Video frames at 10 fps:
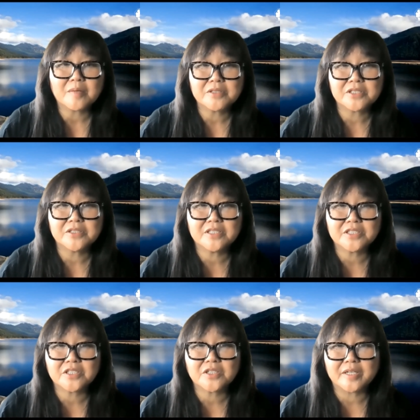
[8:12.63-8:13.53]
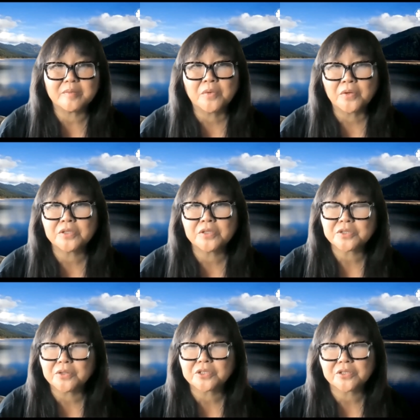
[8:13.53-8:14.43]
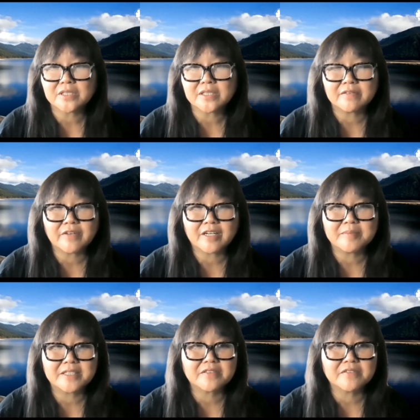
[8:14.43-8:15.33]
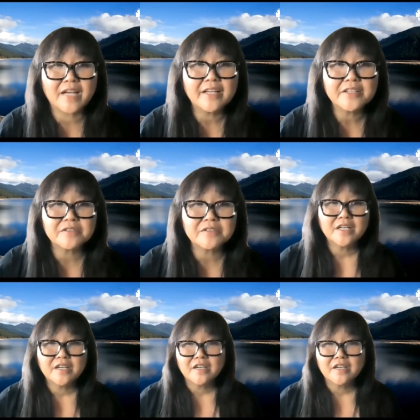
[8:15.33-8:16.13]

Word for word: opportunities to create more social and environmental value